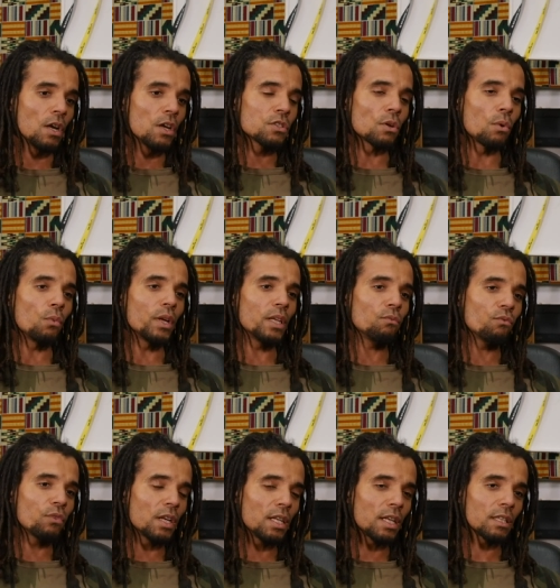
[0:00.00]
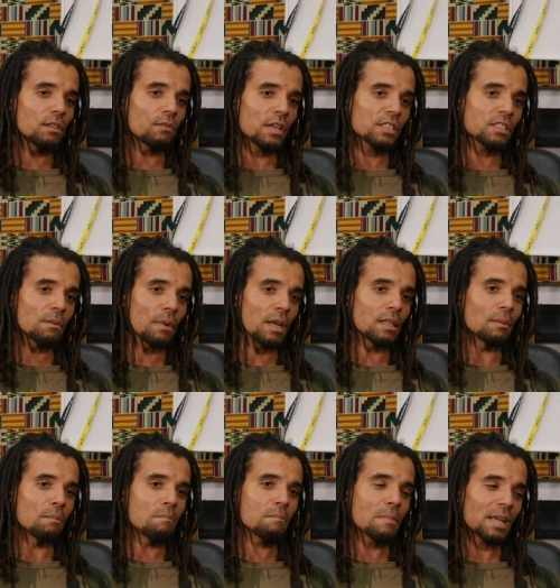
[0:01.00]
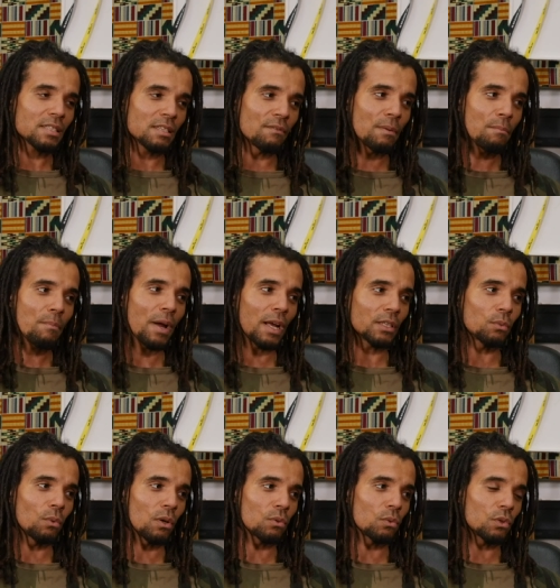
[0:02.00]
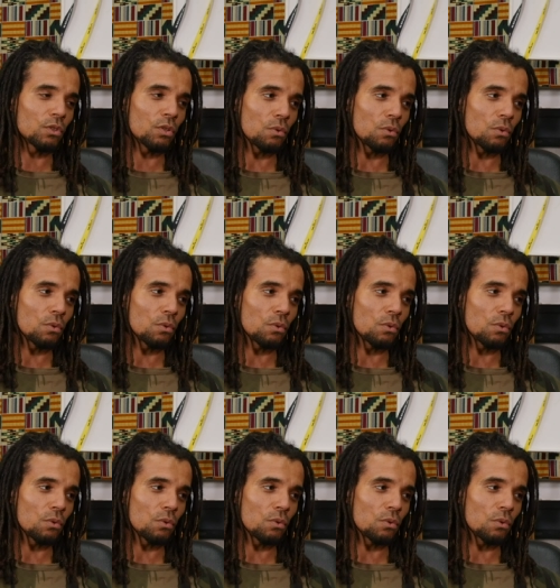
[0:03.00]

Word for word: So we really underestimate the massive impact World War